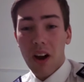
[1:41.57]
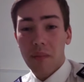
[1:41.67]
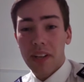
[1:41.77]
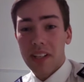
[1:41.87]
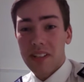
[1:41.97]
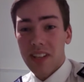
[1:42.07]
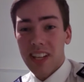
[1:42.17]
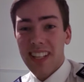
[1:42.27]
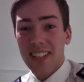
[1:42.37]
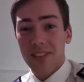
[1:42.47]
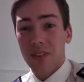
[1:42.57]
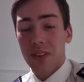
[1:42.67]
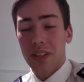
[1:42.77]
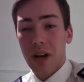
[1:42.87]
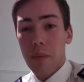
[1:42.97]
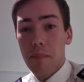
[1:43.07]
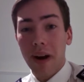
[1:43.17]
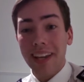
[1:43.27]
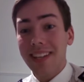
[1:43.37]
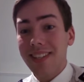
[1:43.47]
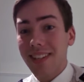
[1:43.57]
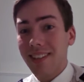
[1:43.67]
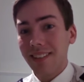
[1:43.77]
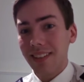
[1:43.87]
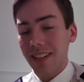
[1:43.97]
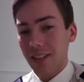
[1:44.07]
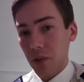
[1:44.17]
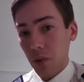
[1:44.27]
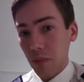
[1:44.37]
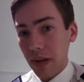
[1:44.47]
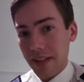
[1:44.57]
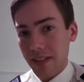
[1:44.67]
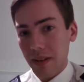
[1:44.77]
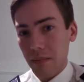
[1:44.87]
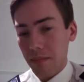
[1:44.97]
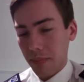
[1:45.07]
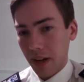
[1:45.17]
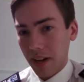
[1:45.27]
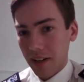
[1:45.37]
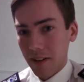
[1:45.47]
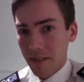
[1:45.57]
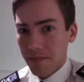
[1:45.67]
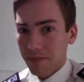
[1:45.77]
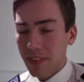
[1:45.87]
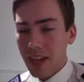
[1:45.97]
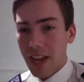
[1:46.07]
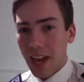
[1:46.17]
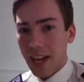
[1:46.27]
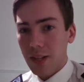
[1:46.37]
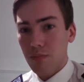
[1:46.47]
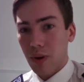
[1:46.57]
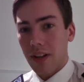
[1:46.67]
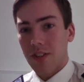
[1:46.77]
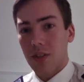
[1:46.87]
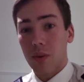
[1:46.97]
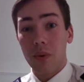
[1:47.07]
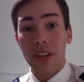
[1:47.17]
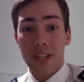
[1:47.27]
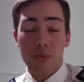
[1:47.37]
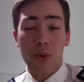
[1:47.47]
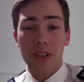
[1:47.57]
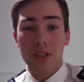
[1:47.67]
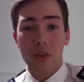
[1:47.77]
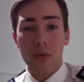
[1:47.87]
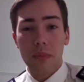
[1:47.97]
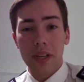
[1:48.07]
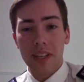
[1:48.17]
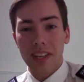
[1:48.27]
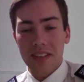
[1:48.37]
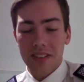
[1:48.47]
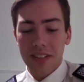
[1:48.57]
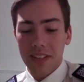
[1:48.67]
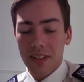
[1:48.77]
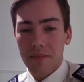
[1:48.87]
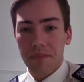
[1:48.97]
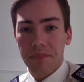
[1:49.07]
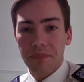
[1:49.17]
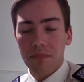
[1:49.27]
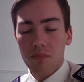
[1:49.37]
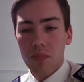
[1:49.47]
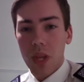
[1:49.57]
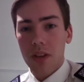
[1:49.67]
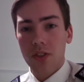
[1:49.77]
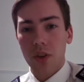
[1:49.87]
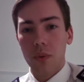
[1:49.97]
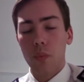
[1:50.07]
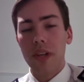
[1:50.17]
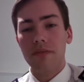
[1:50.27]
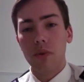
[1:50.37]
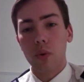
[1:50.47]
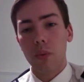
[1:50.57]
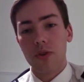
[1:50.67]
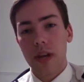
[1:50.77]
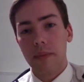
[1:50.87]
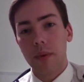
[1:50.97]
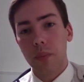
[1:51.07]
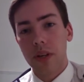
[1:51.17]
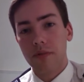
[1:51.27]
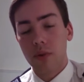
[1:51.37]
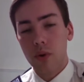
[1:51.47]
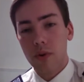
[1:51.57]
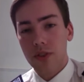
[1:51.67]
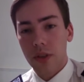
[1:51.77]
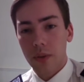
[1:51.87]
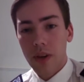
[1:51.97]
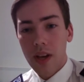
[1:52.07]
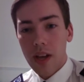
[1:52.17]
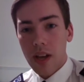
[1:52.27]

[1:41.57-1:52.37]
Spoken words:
I mean, it doesn't look amazing, it could look better, but it's practical, and that's what it's got to be at the end of the day. So week 4, what's happening week 4? So